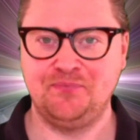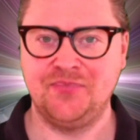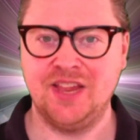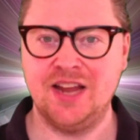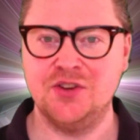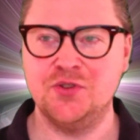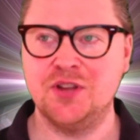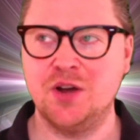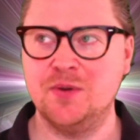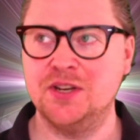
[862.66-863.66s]
and you
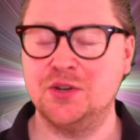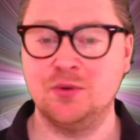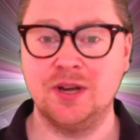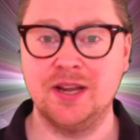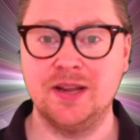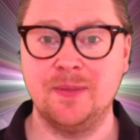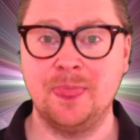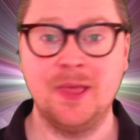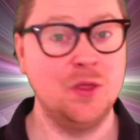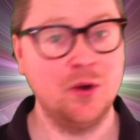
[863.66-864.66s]
go into
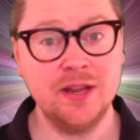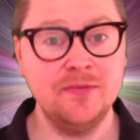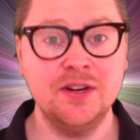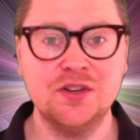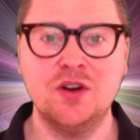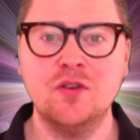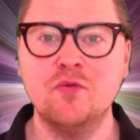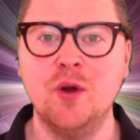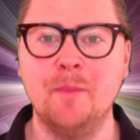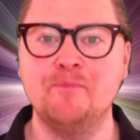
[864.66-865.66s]
not even a dark
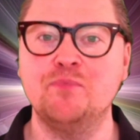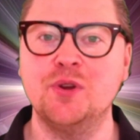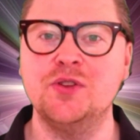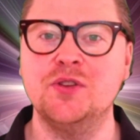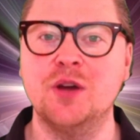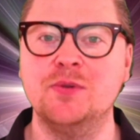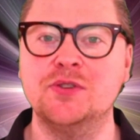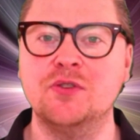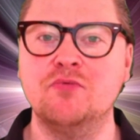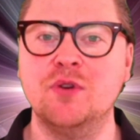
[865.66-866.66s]
room, but you go
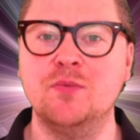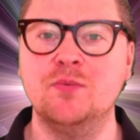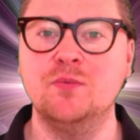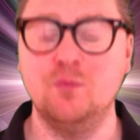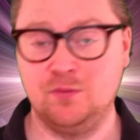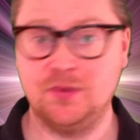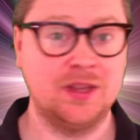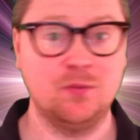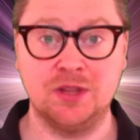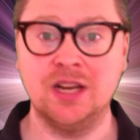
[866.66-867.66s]
into a room
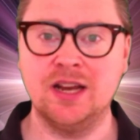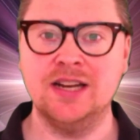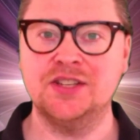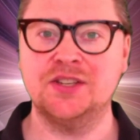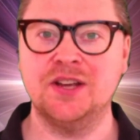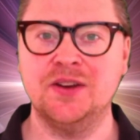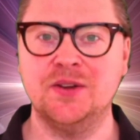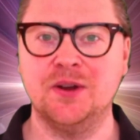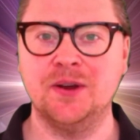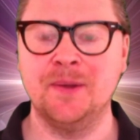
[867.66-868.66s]
that with the lights turned
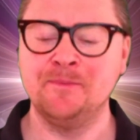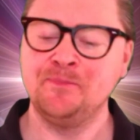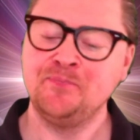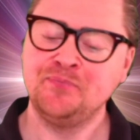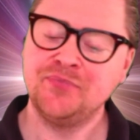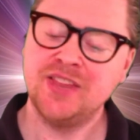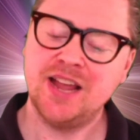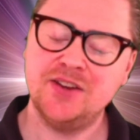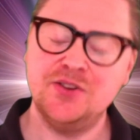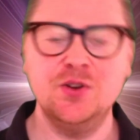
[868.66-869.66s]
on,
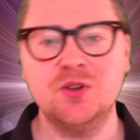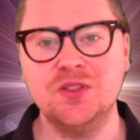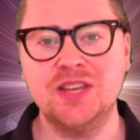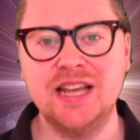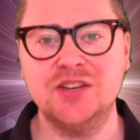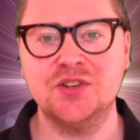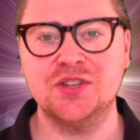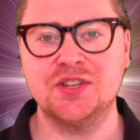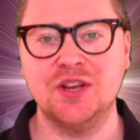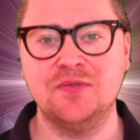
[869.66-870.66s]
and you look at the kitchen
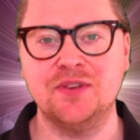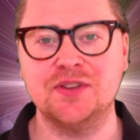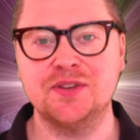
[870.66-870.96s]
surface,